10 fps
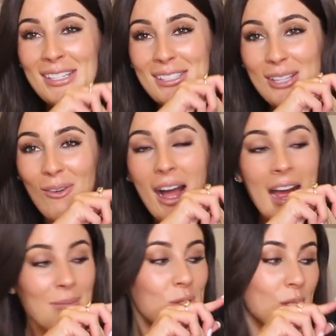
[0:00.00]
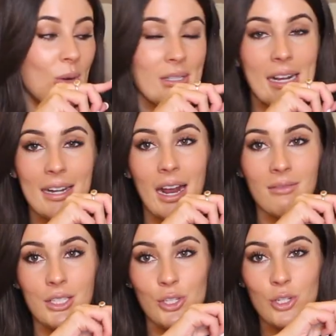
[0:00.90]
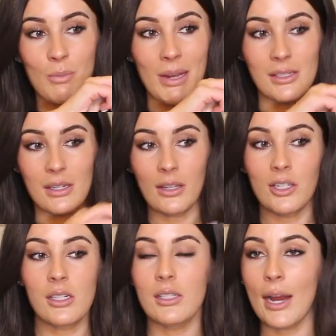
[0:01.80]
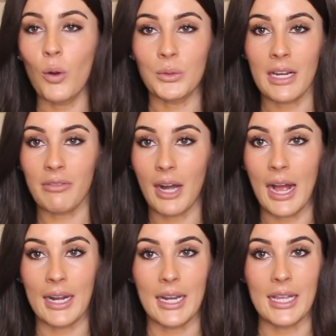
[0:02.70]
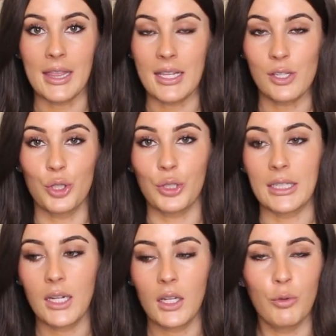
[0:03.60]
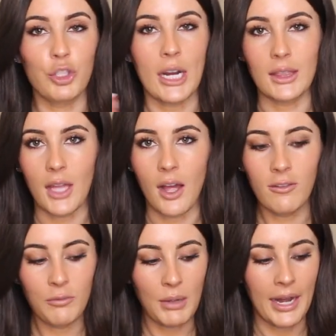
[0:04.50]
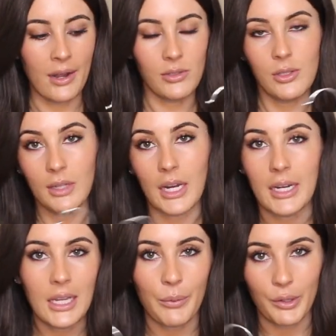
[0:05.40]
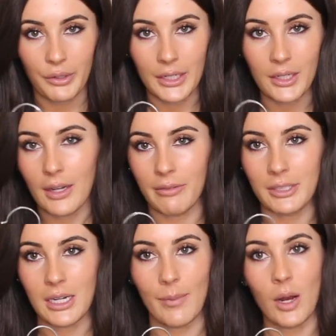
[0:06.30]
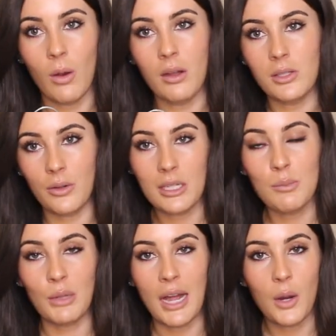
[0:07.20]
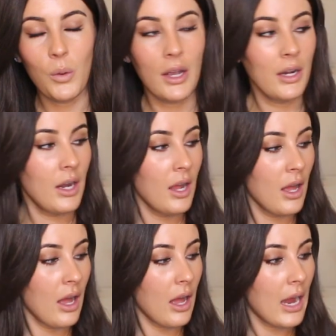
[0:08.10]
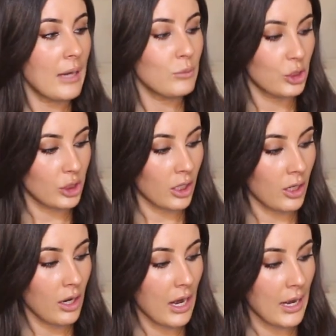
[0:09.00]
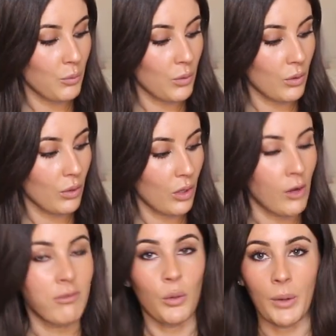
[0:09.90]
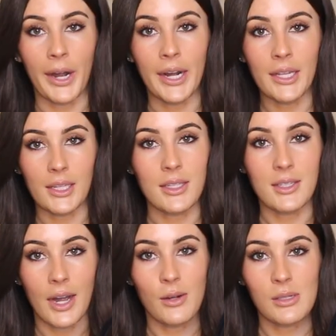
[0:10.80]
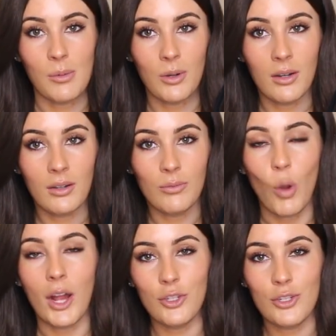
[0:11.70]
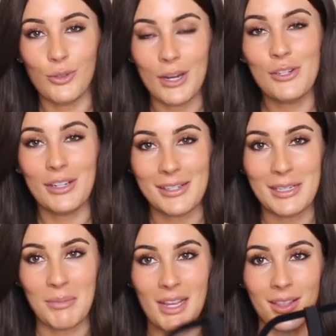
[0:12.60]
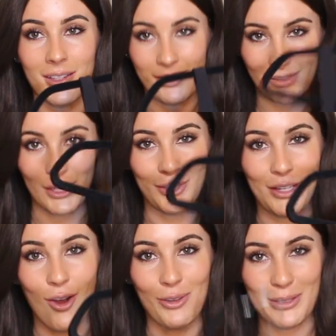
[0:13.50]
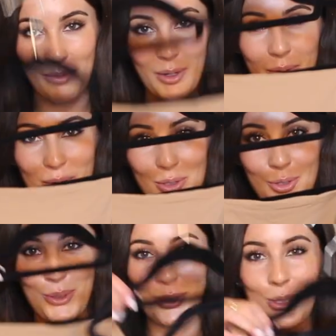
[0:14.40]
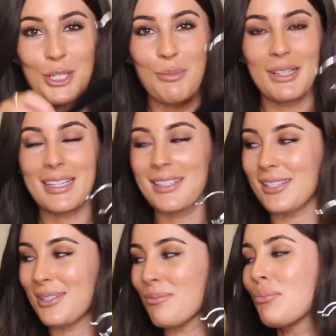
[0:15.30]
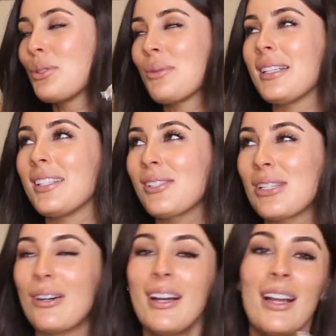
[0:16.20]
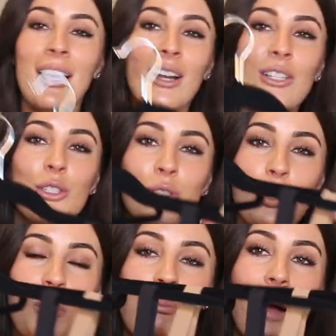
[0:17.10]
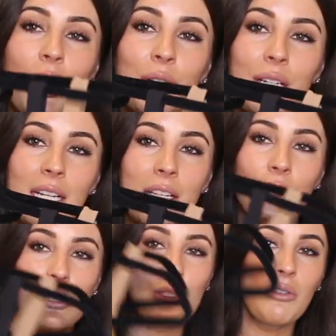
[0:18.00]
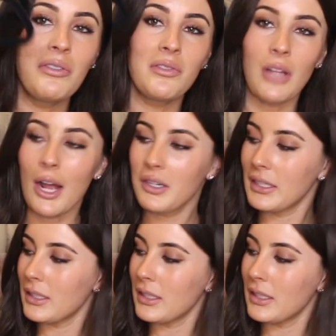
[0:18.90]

So I'm so excited to have these two basic colors because I only ever had it in this green color, which I love, but I also like, I can't wear green every time I go out. So this black one, I'm sure I will overwear it the entire summer. Watch, you guys are gonna see me in this literally all summer, just switching between these two because they're so buttery and they're so flattering.